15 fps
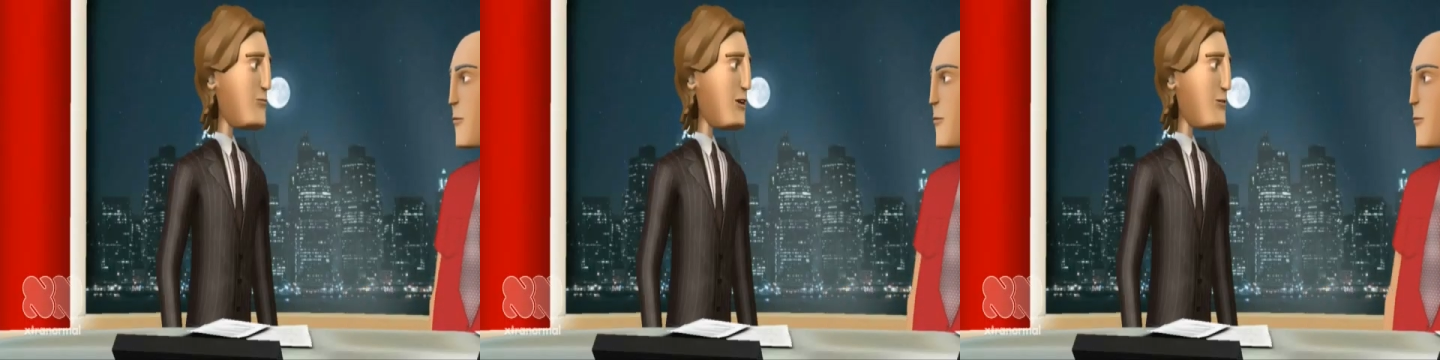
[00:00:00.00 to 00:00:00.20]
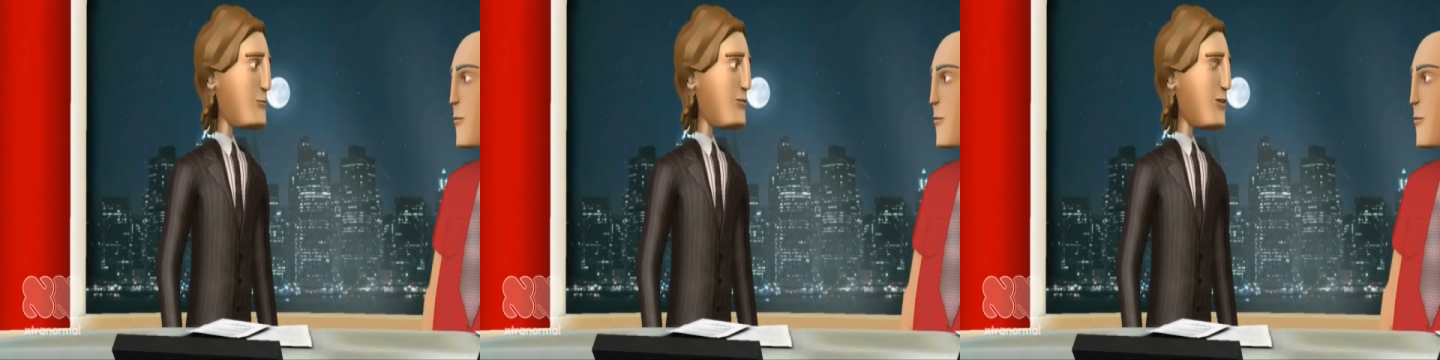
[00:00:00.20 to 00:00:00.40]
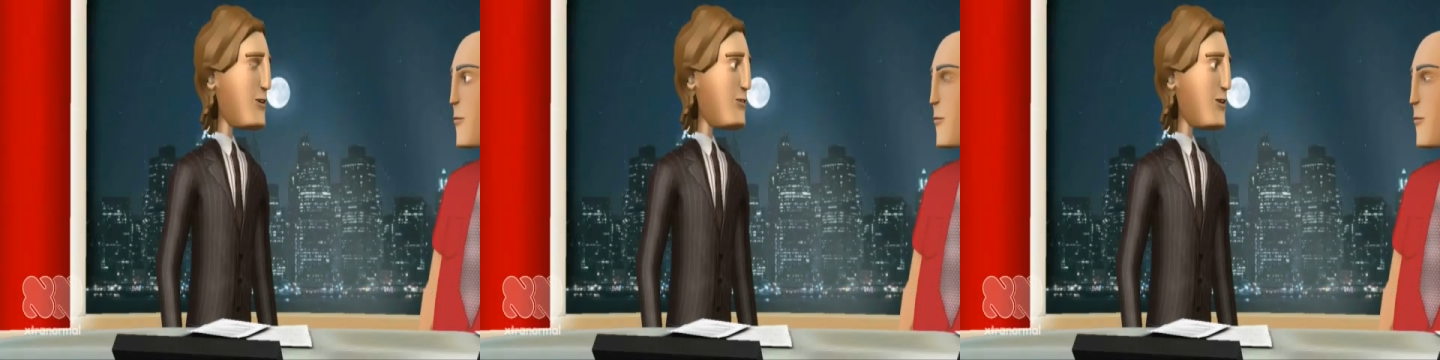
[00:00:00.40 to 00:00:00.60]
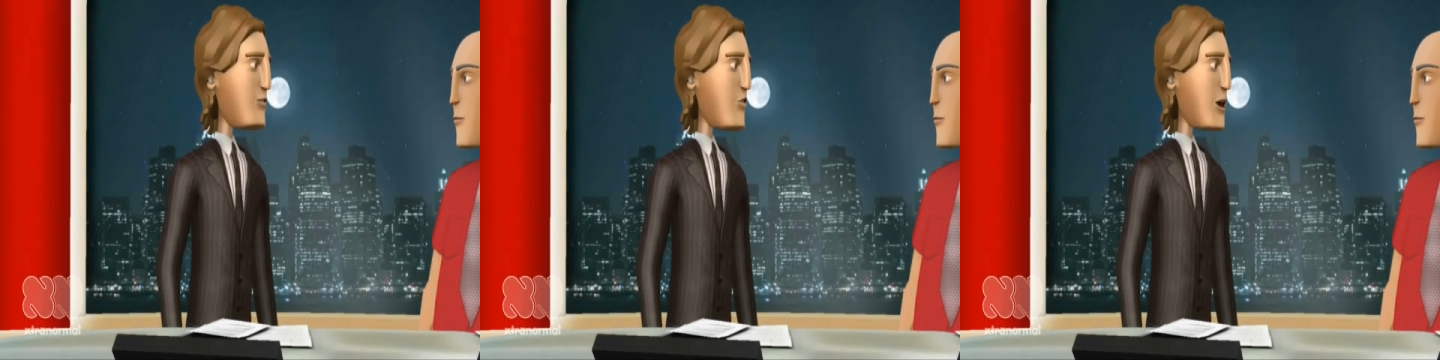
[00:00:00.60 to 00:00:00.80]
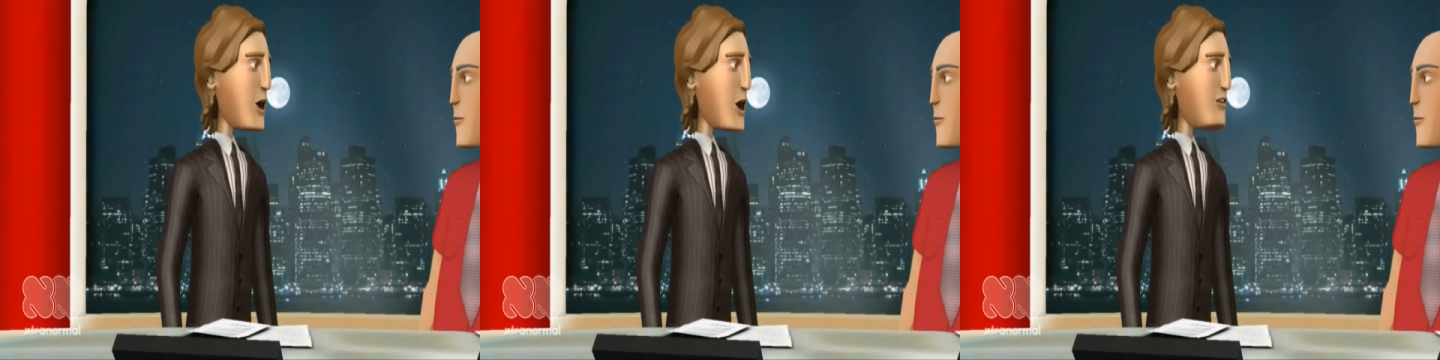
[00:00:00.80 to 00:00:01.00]
I'm here
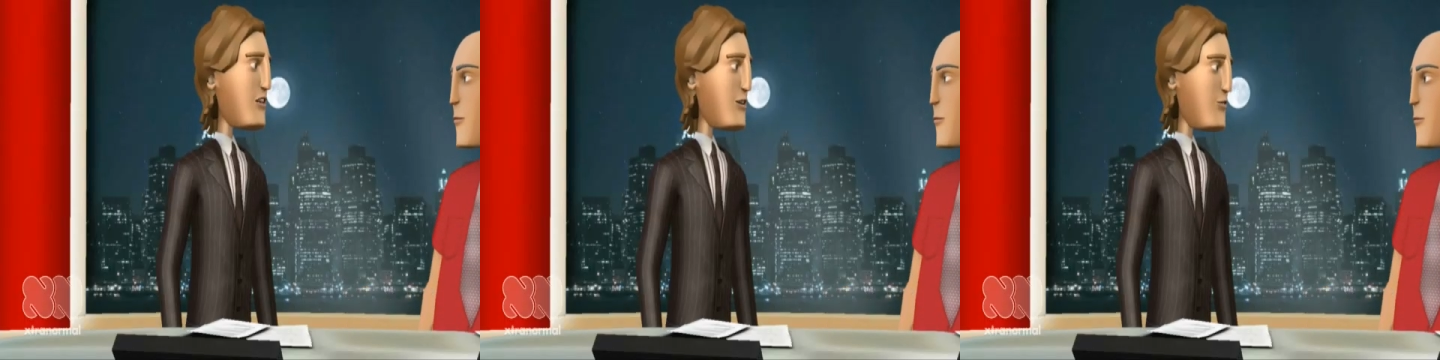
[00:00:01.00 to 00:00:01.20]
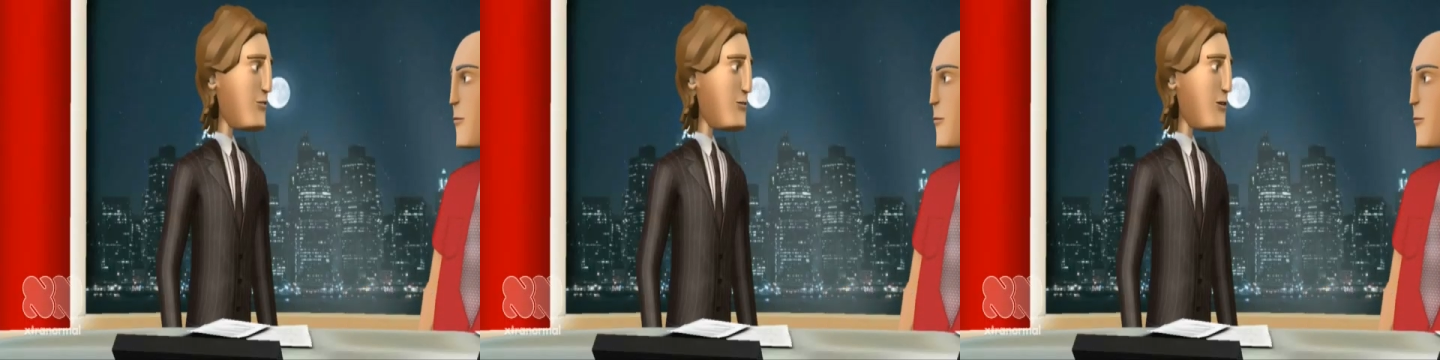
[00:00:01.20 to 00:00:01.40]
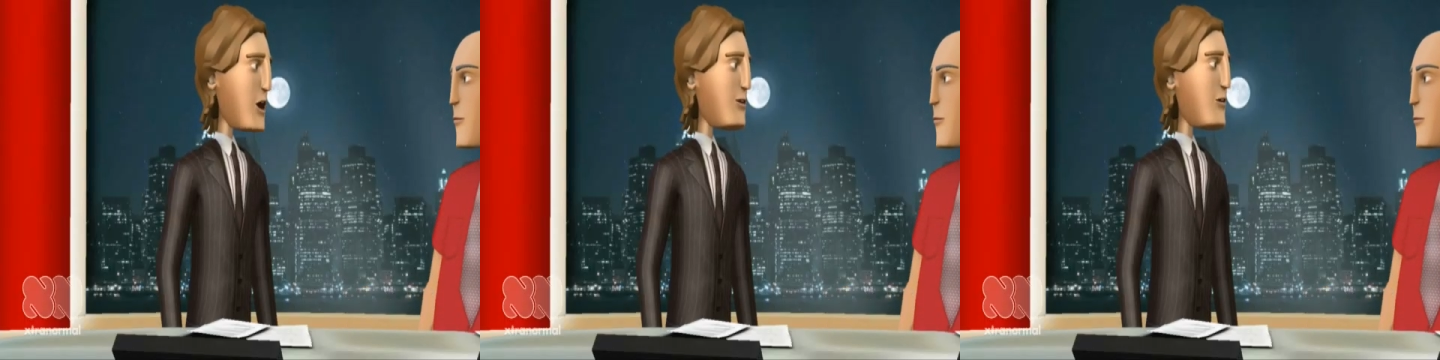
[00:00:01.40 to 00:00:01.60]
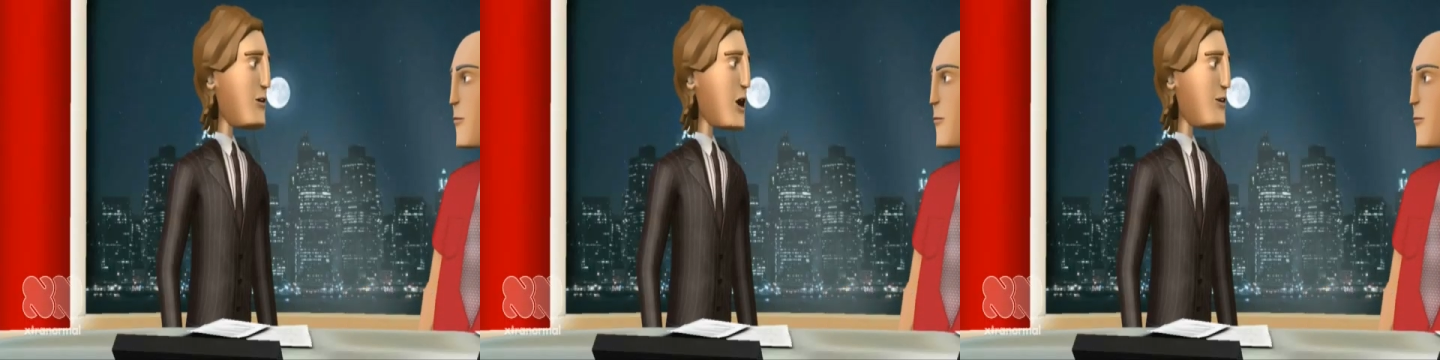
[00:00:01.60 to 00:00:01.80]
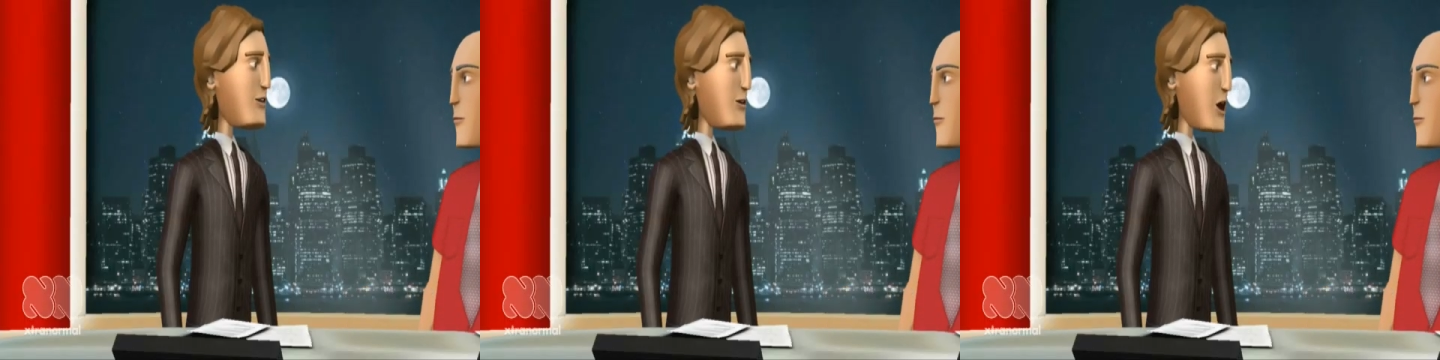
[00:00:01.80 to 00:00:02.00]
to ask you about
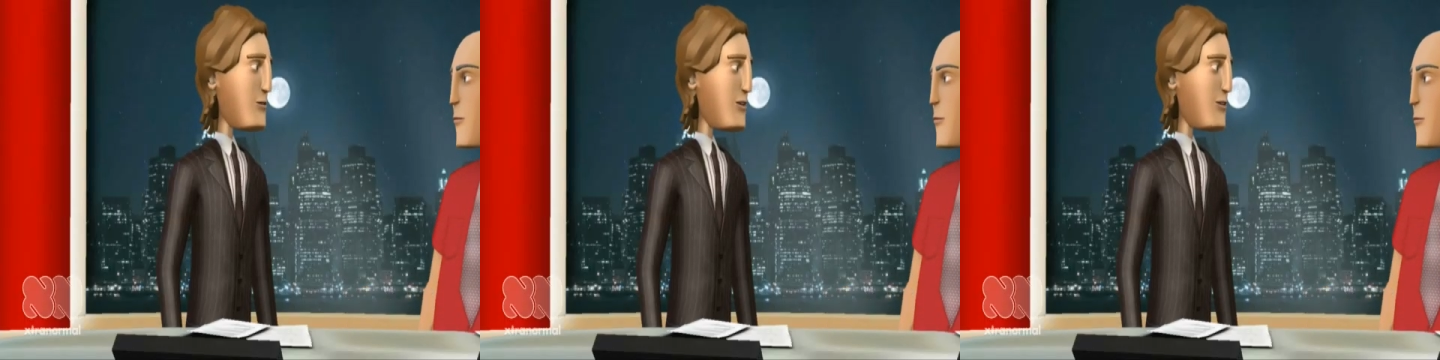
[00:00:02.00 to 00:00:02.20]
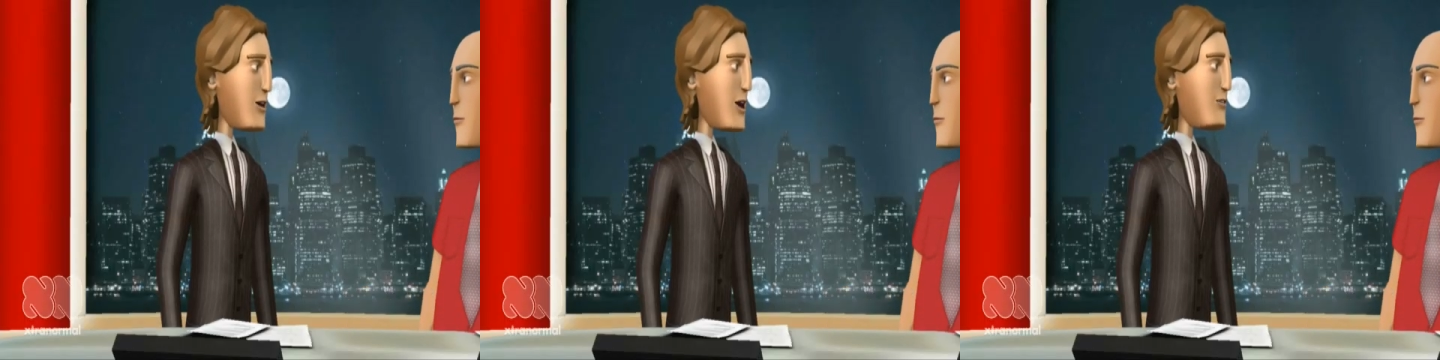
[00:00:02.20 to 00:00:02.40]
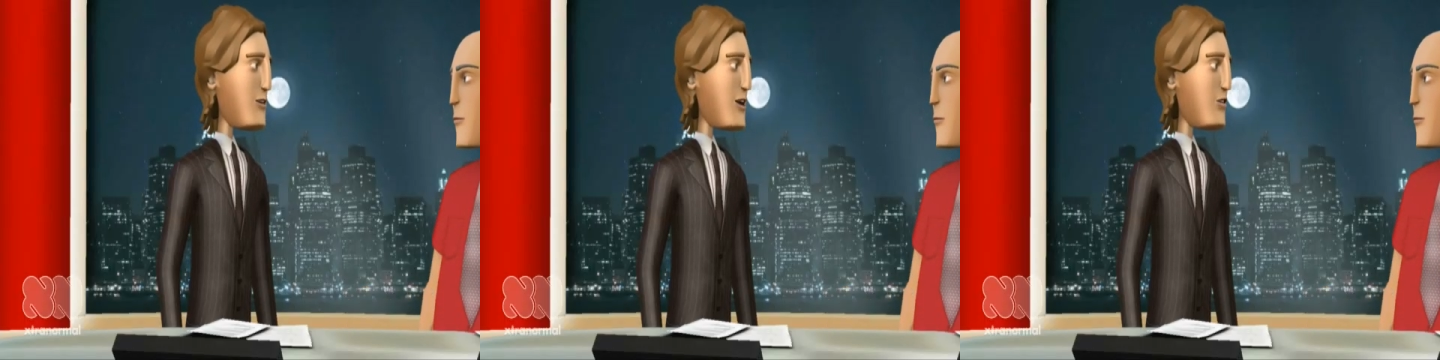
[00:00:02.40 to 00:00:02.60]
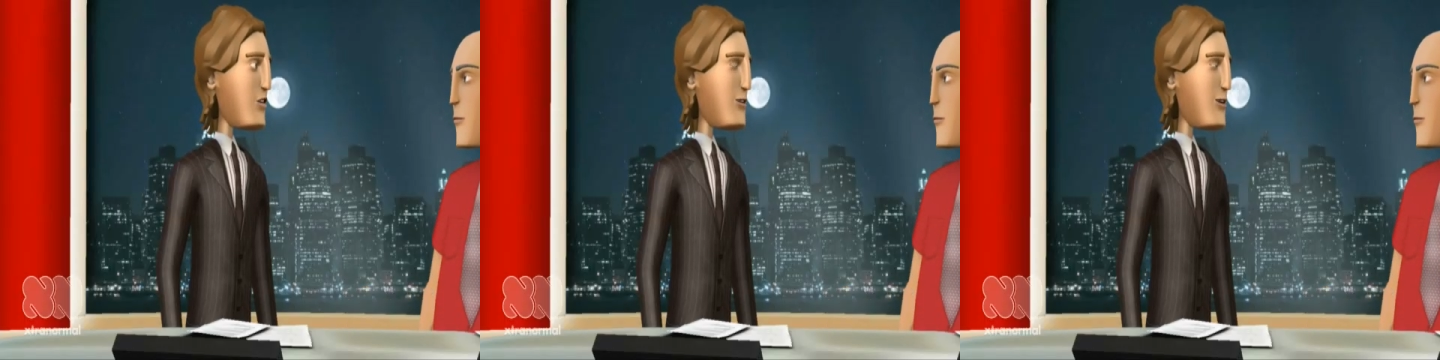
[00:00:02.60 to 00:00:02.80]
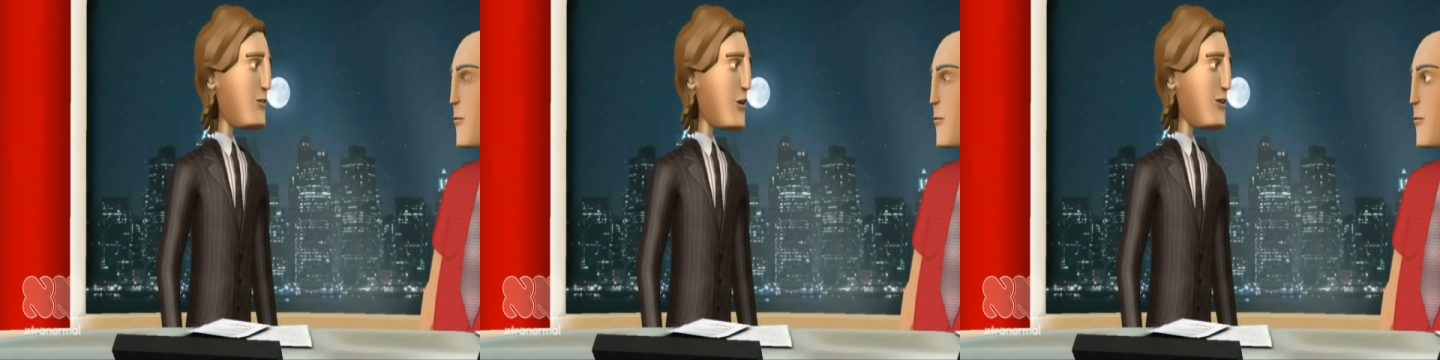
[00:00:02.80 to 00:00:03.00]
how
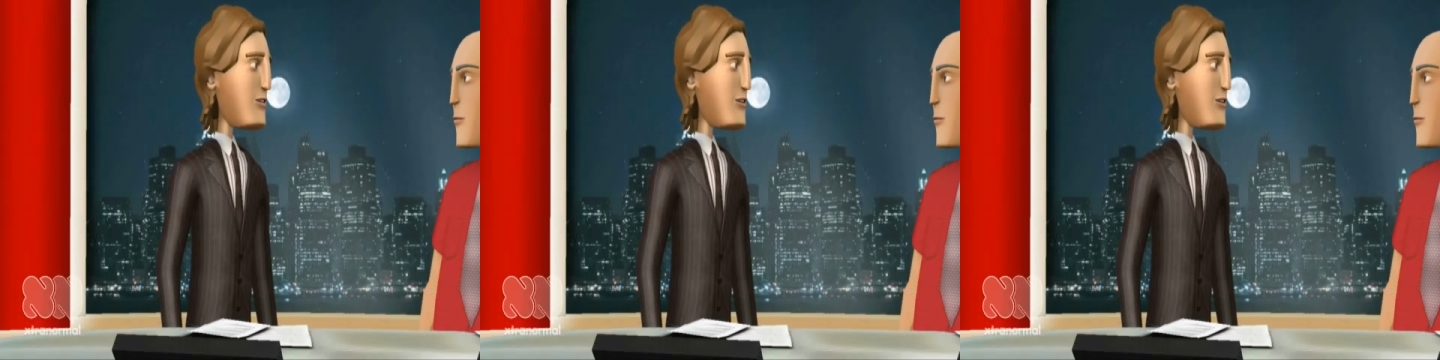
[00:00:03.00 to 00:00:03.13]
globalization